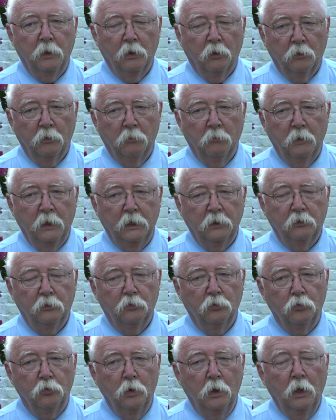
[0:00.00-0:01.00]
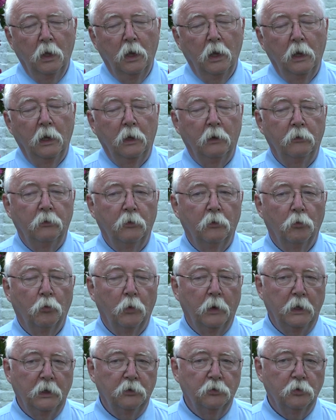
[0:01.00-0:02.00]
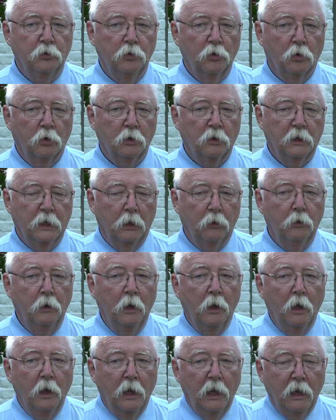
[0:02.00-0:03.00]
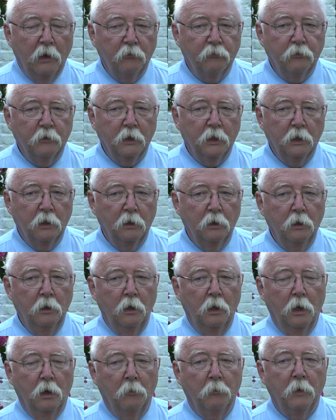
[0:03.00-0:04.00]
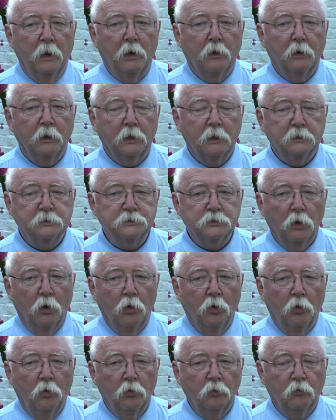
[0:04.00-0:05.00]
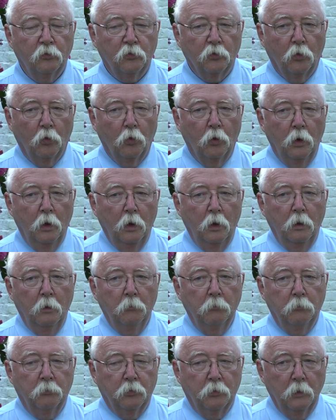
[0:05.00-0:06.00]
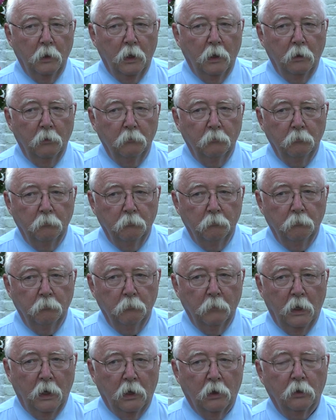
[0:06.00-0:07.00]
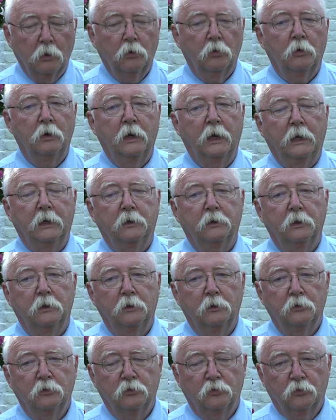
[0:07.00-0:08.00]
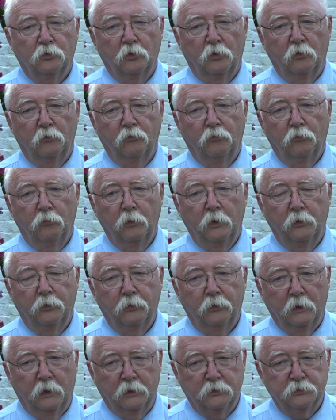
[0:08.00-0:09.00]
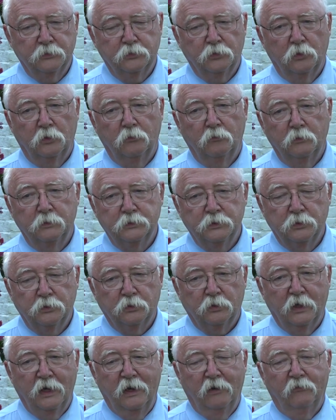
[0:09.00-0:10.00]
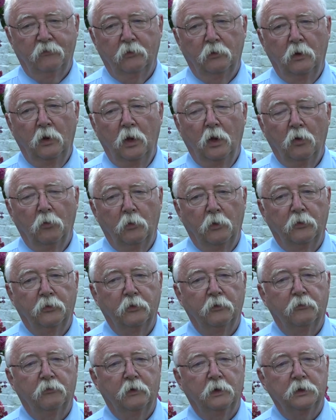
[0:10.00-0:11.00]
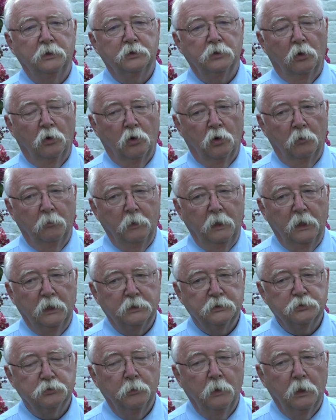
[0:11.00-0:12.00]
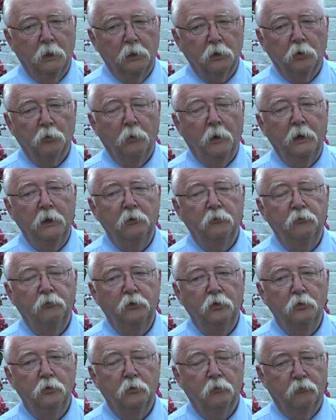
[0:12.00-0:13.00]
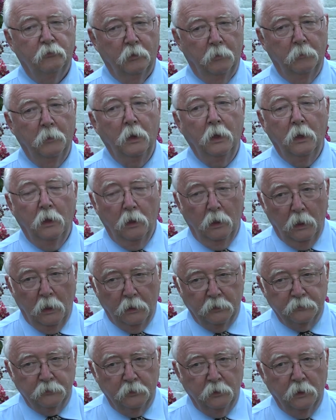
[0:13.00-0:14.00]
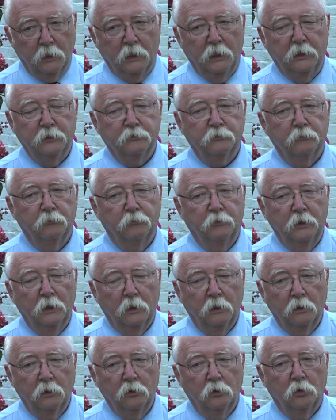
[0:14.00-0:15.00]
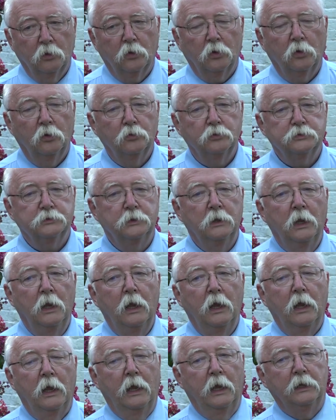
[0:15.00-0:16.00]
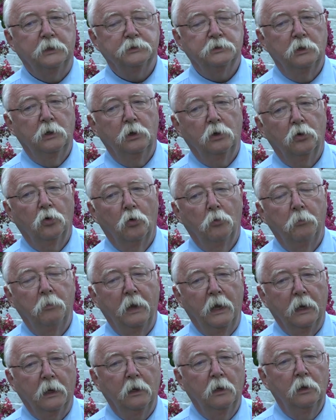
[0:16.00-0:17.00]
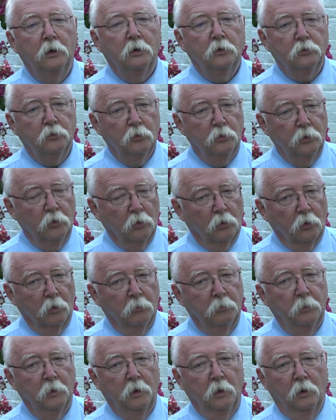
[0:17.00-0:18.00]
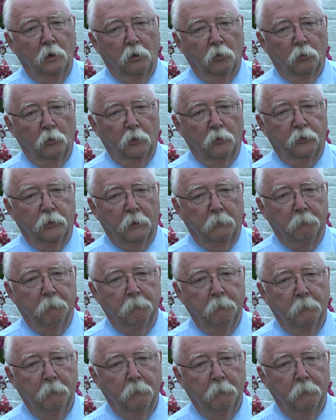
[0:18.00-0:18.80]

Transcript: on the way to Yorktown, African Americans also are connected, serve with, as servants, travel with the French army as well, and quite a few of them, as in the case of Dillon or Closen, actually go back to Europe with them.